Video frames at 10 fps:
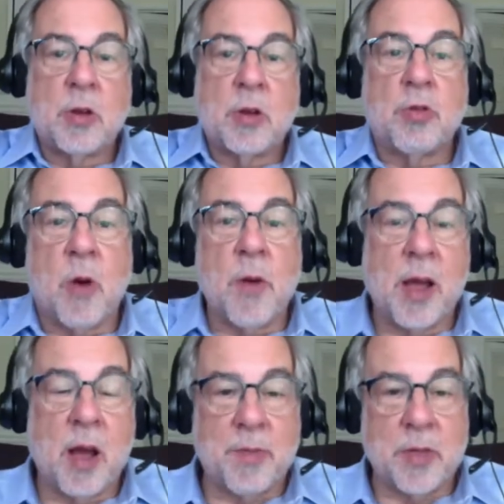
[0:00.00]
growing
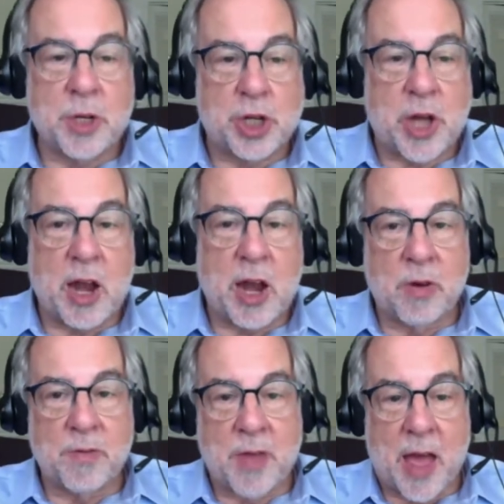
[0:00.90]
up in the shadow
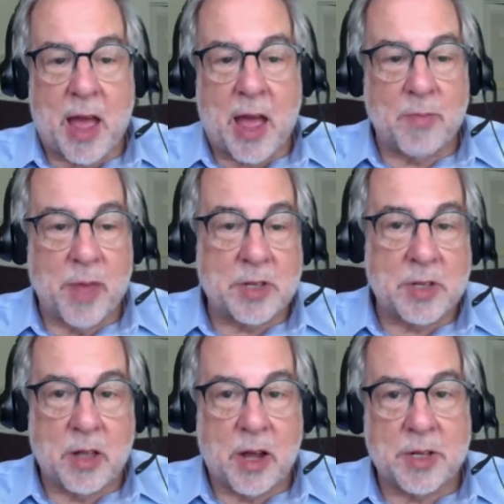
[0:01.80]
of that makes a
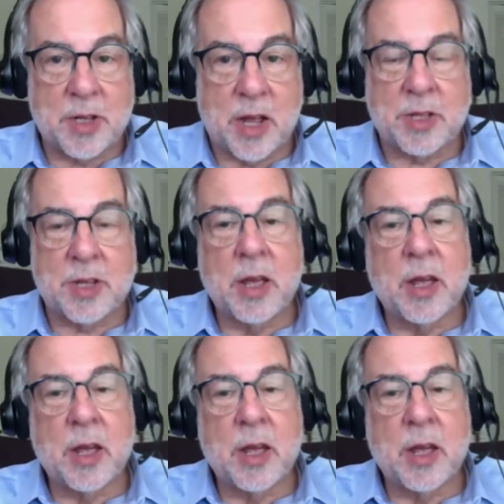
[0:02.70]
lot of sense.